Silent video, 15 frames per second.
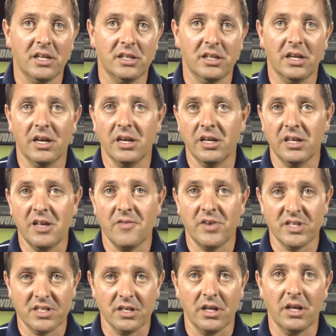and
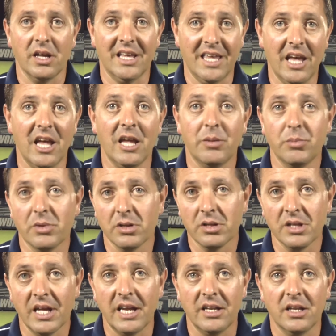giving us a game
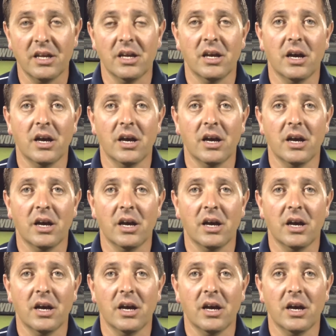late